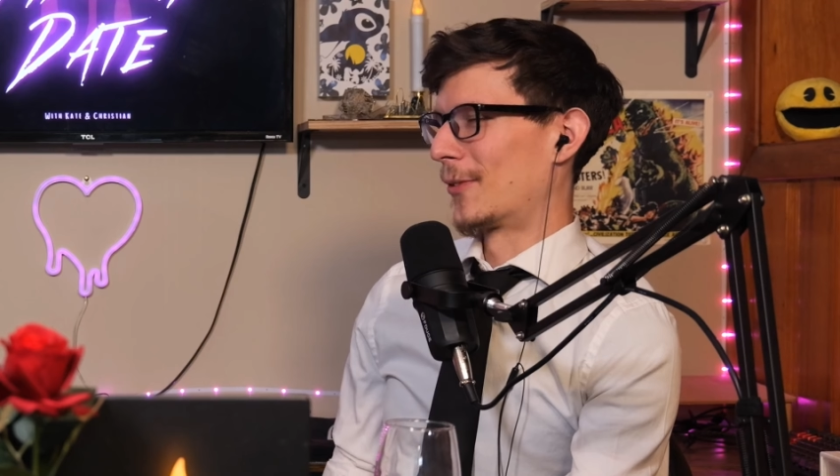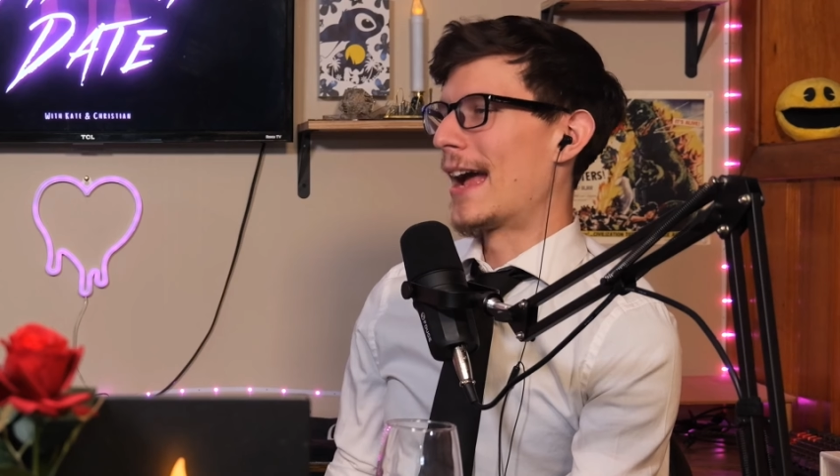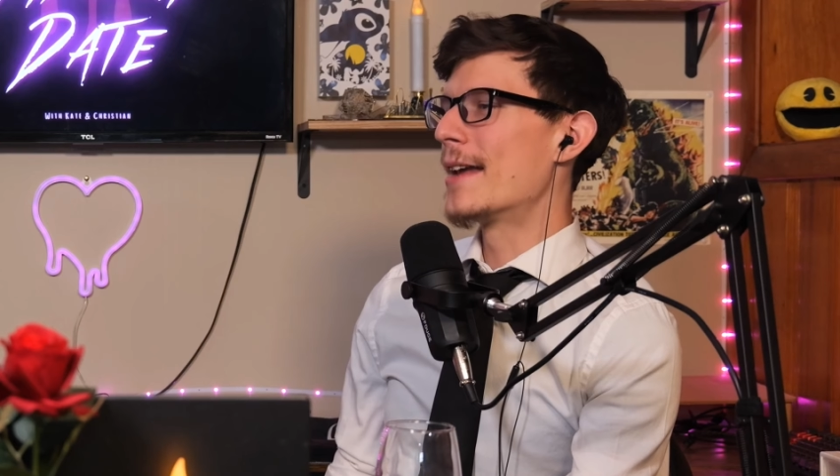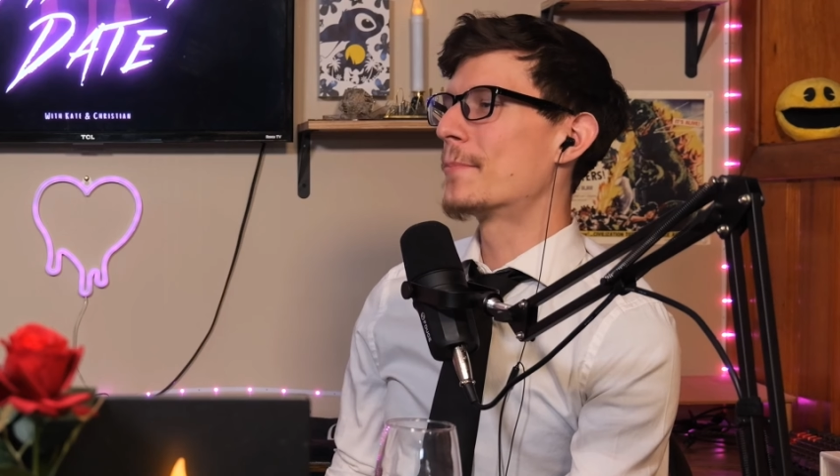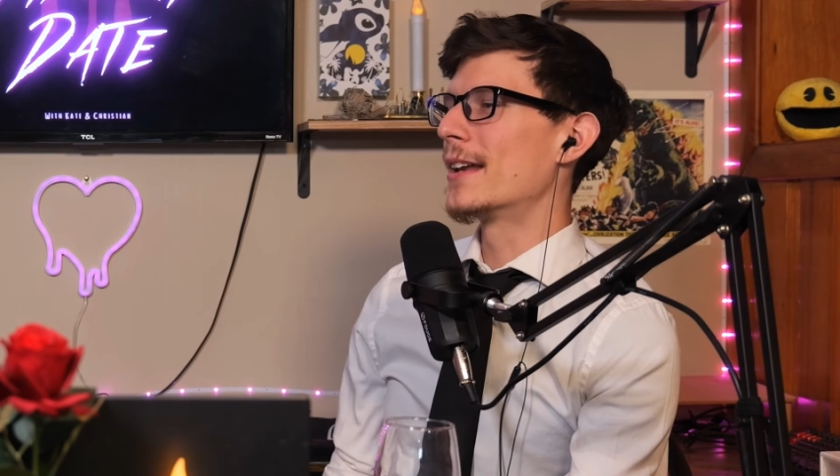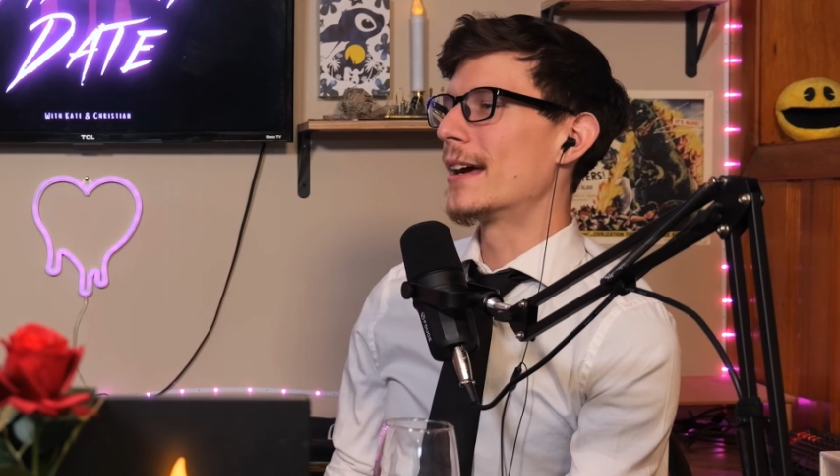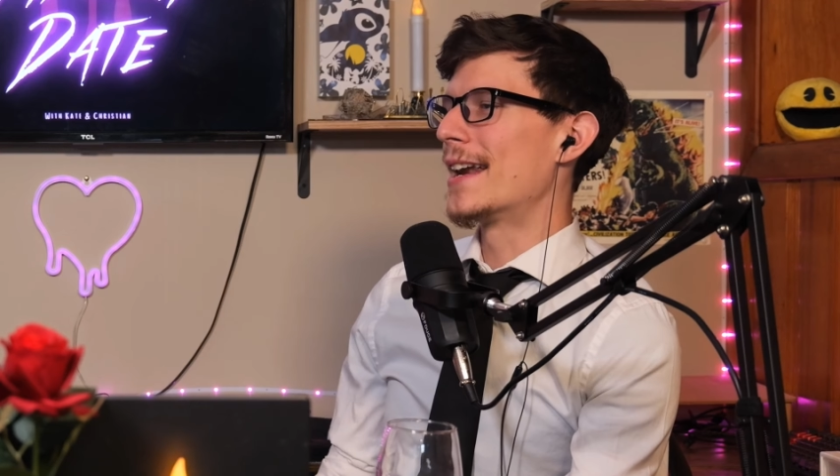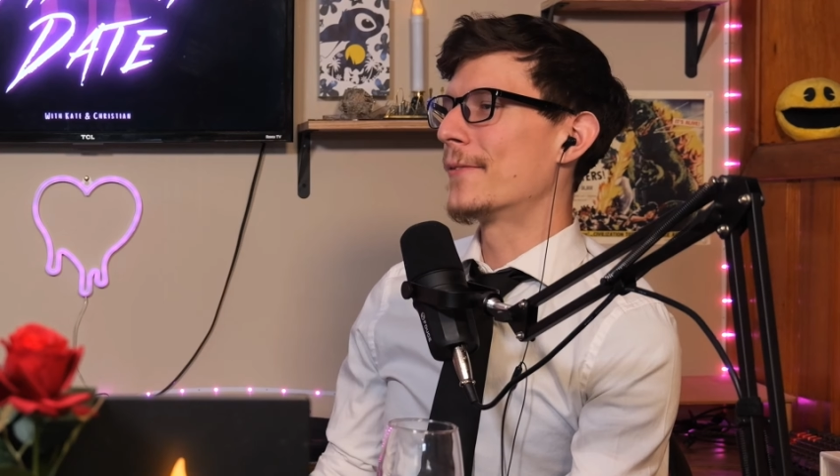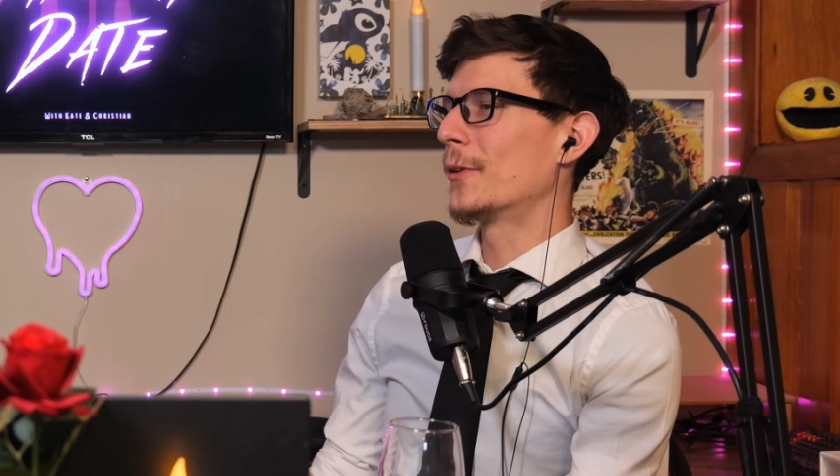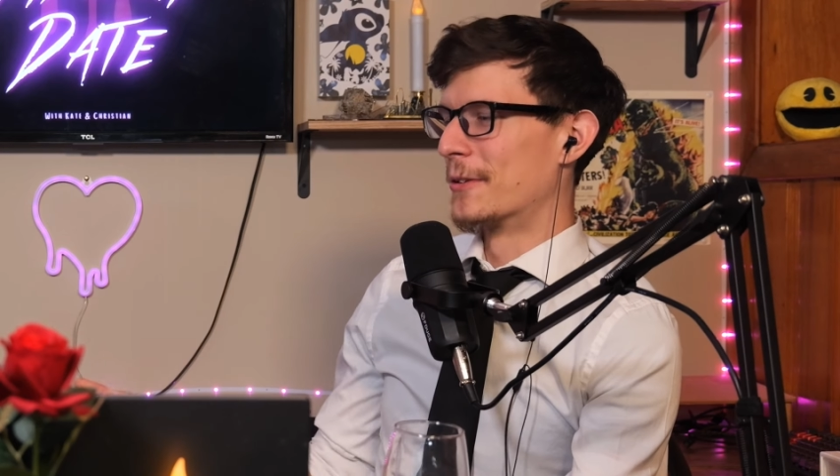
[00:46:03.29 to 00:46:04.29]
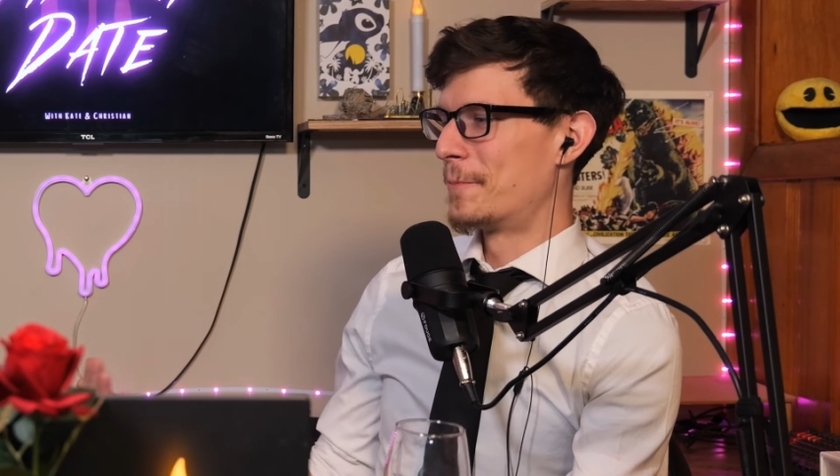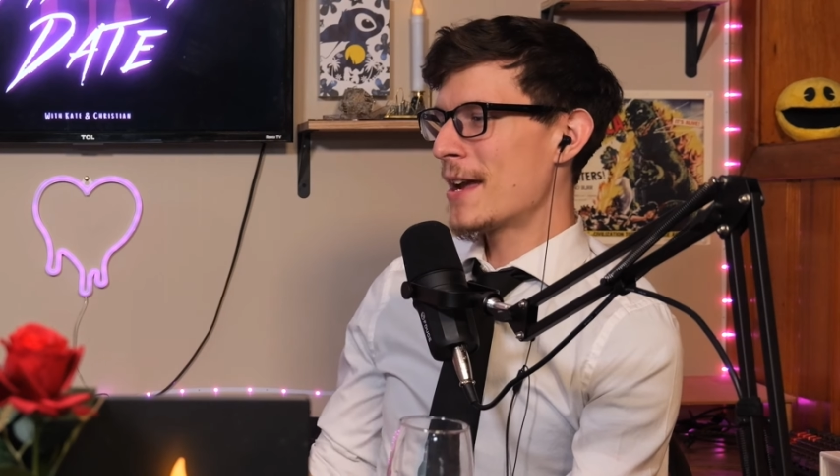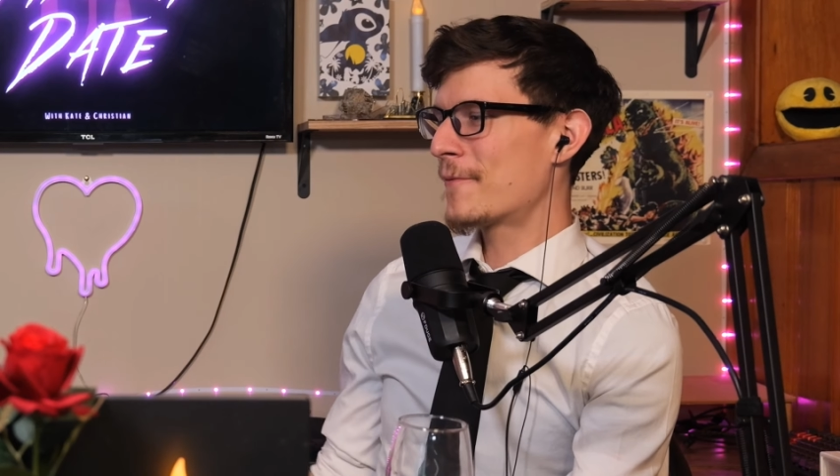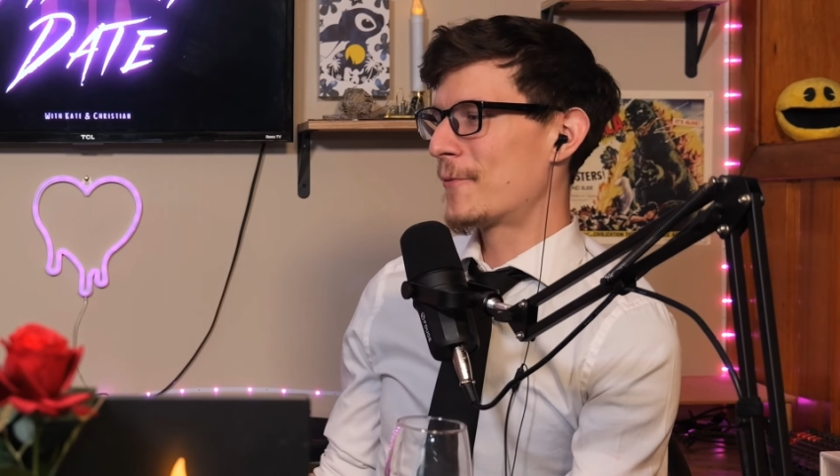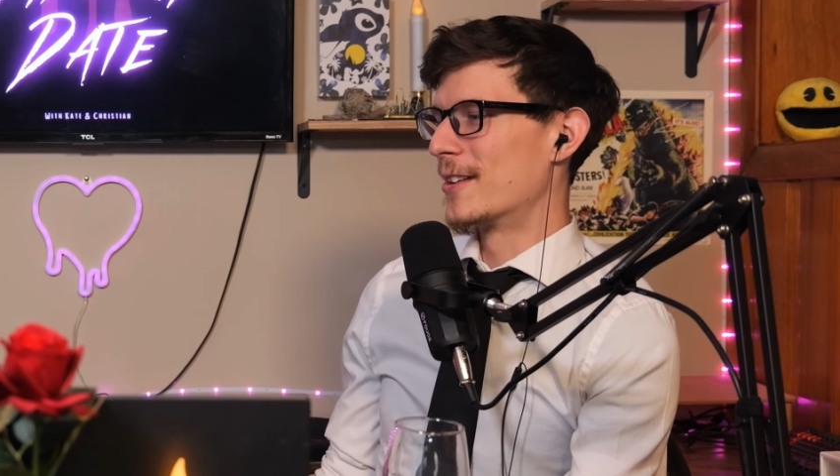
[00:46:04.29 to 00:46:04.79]
and if it was
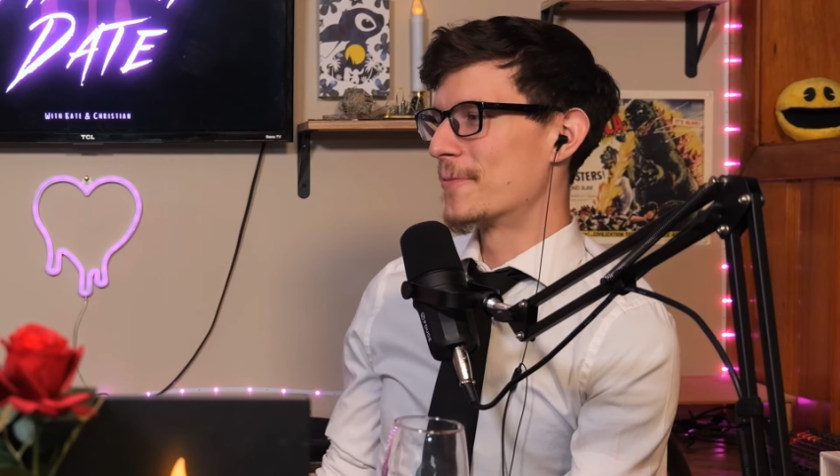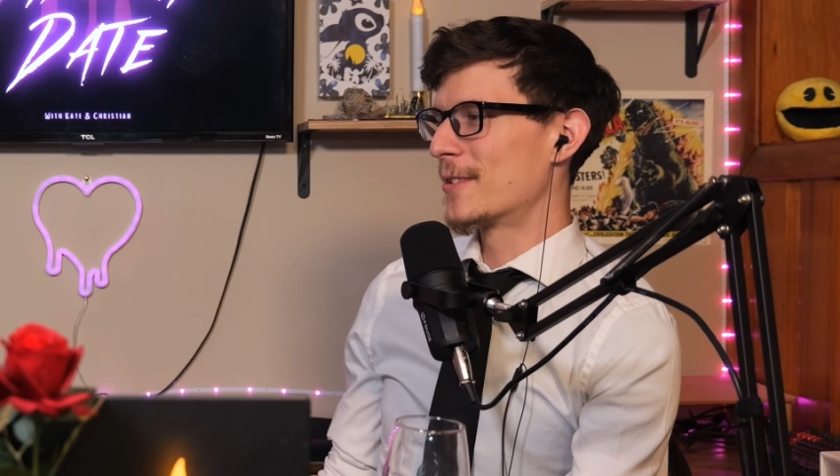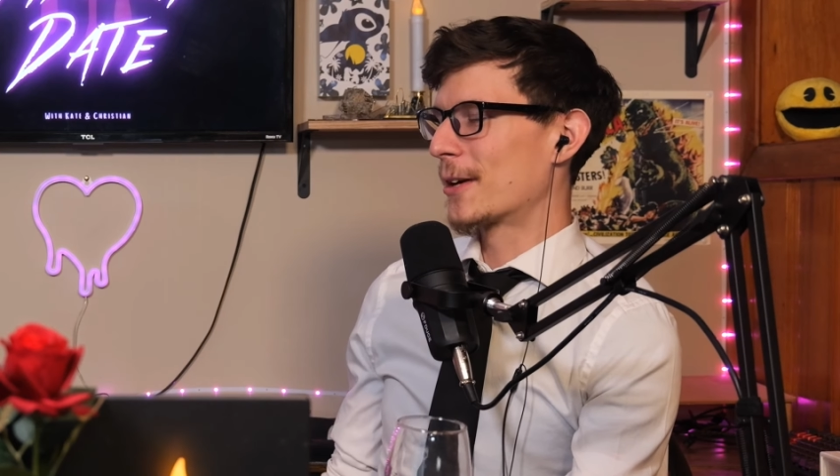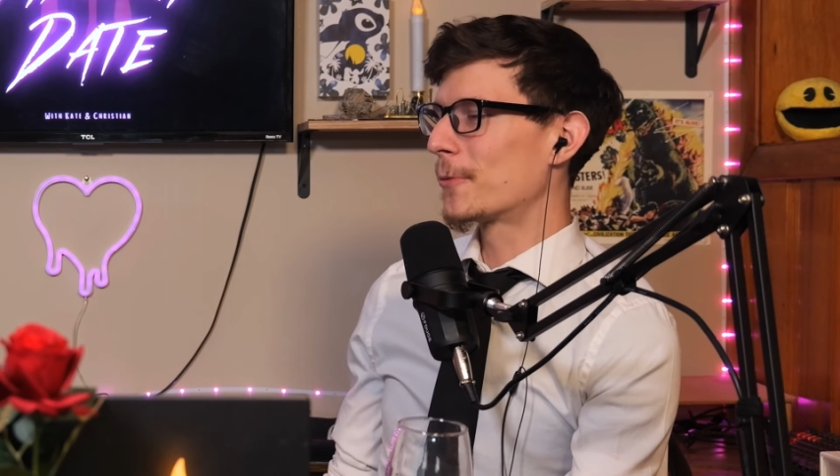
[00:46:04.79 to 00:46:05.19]
Bigfoot, it'd be like,